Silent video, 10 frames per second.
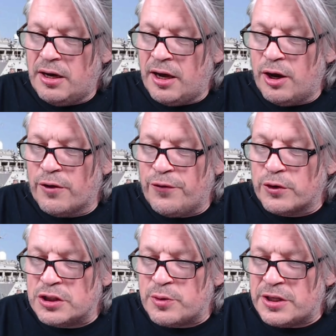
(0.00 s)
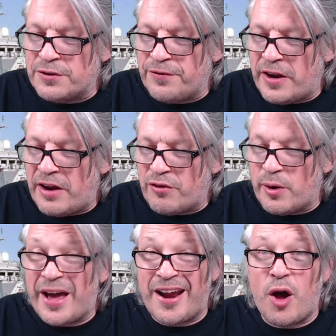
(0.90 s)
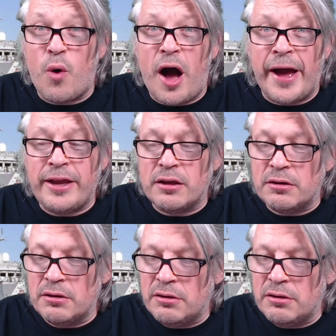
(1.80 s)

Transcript: I look forward to Twitch of Fun every week. I don't know why.